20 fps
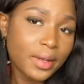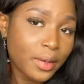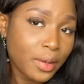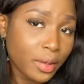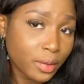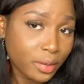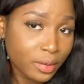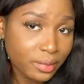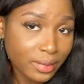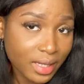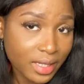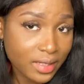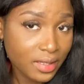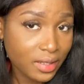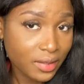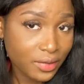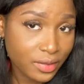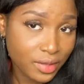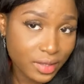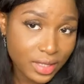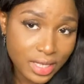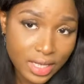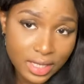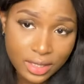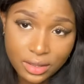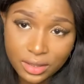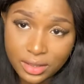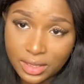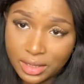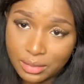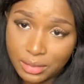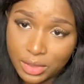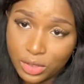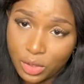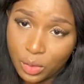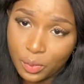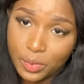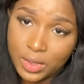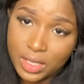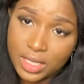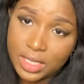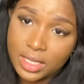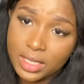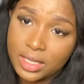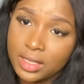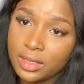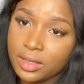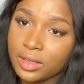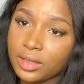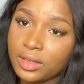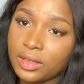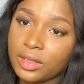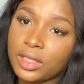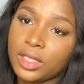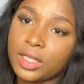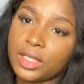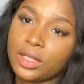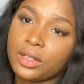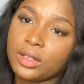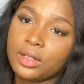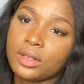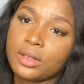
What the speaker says: hold myself together. Let me drop this here.